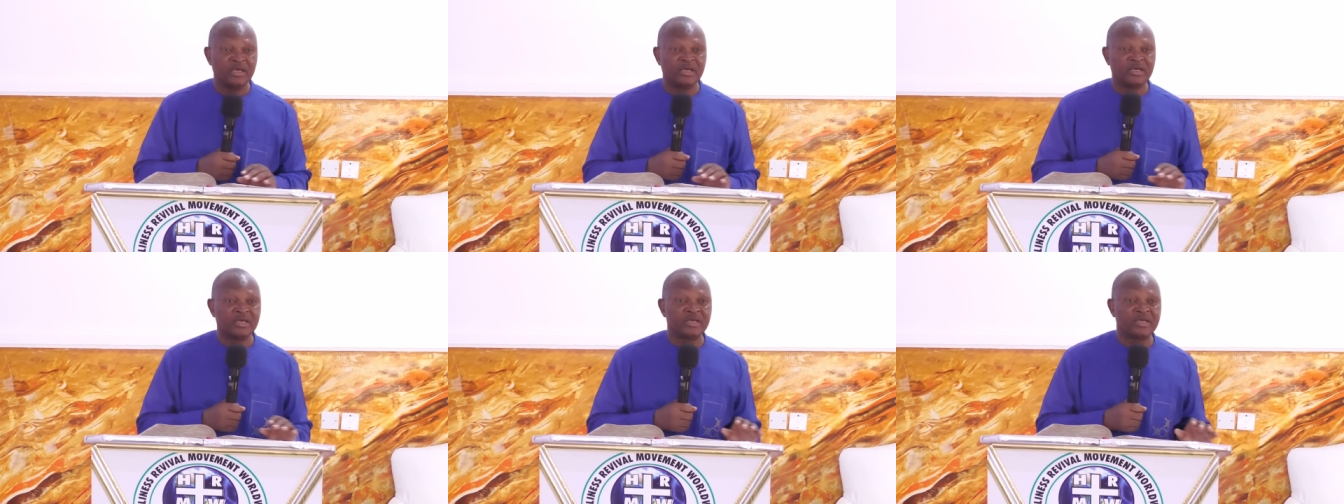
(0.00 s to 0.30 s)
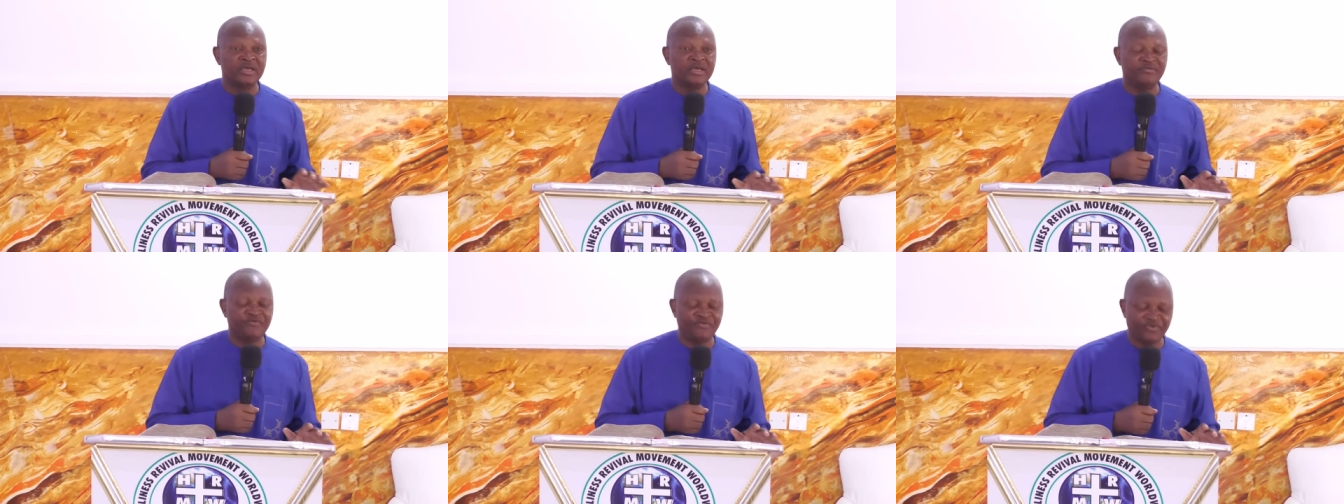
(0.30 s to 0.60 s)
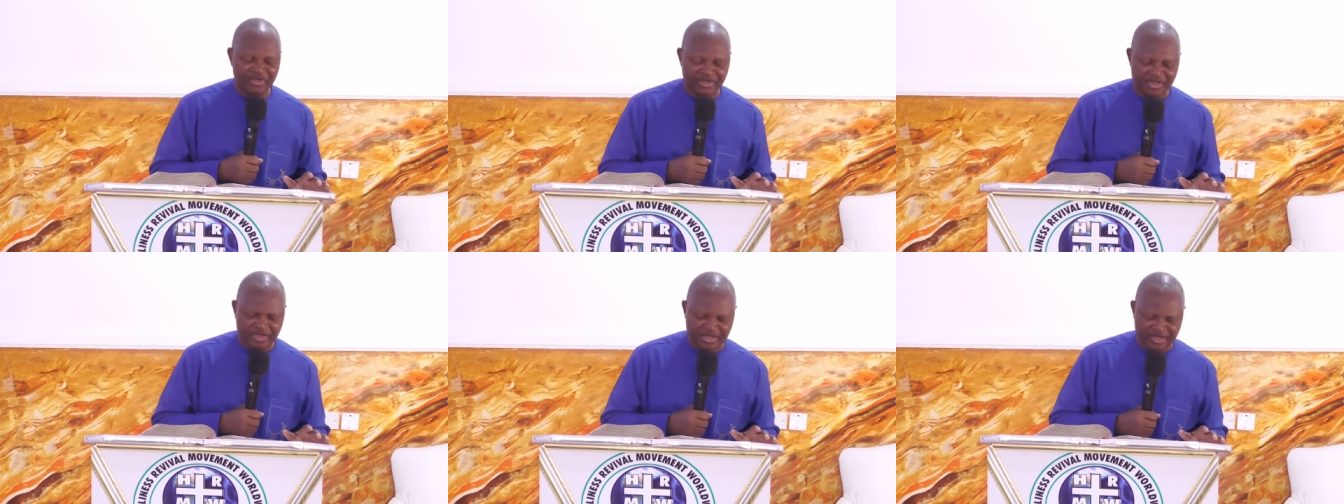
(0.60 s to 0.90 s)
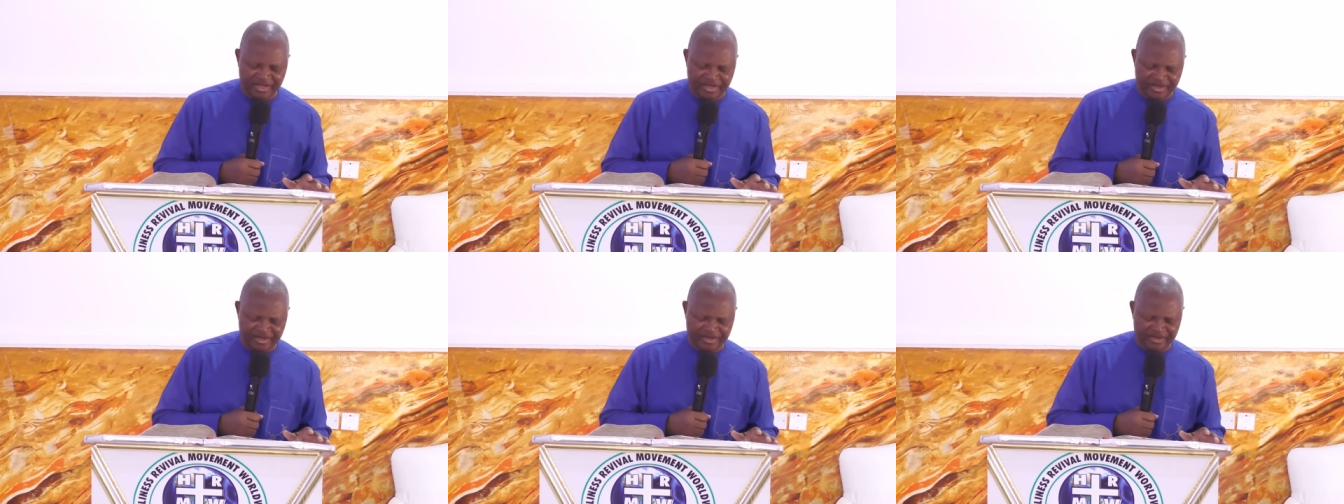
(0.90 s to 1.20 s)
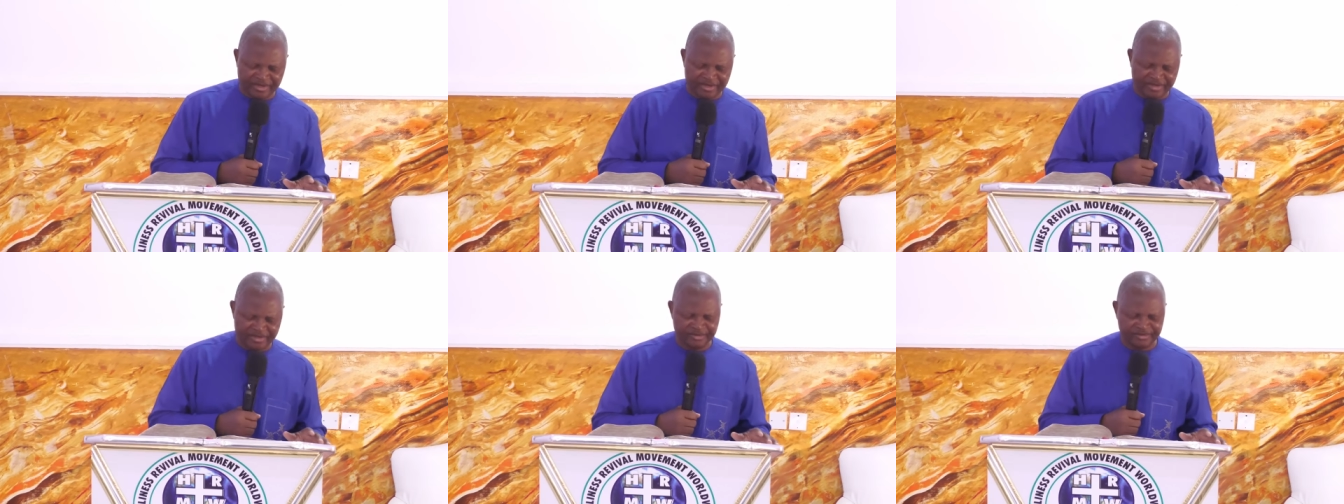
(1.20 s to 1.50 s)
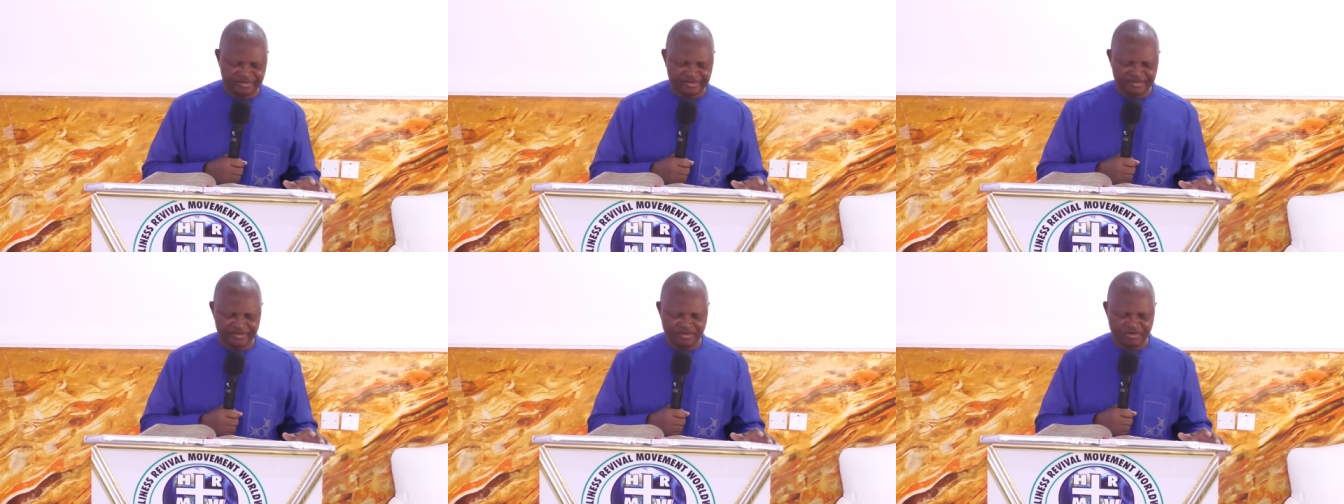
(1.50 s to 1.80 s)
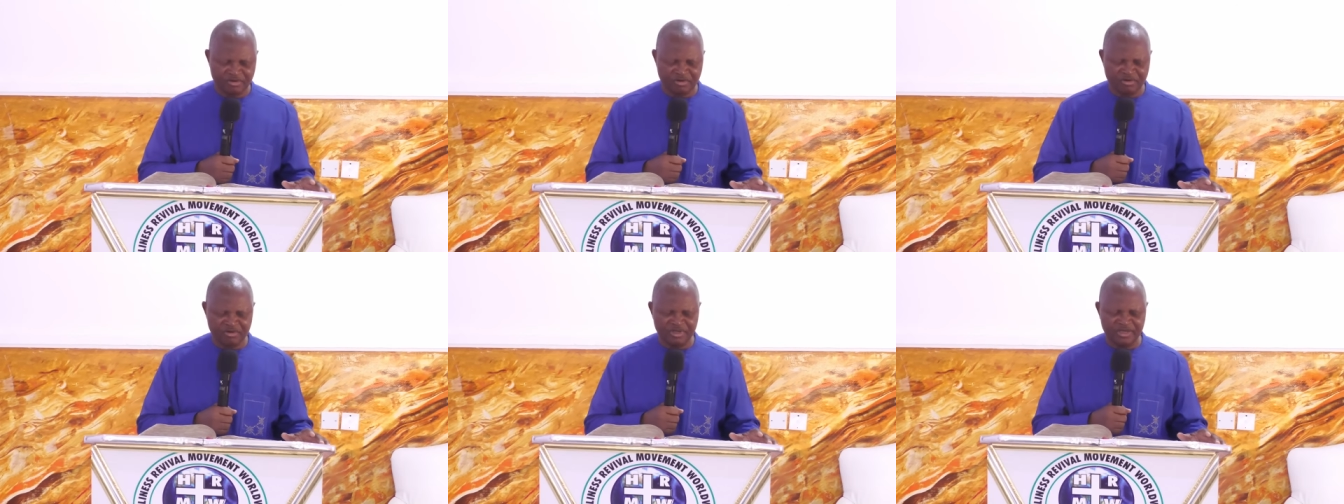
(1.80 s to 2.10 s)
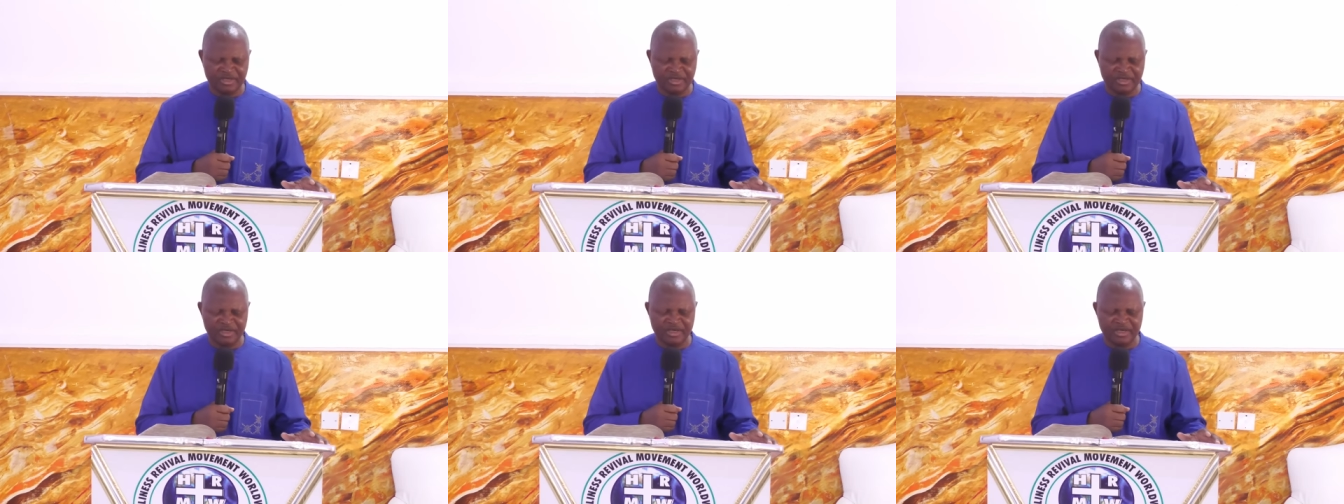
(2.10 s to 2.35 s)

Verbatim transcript: Give ear, O ye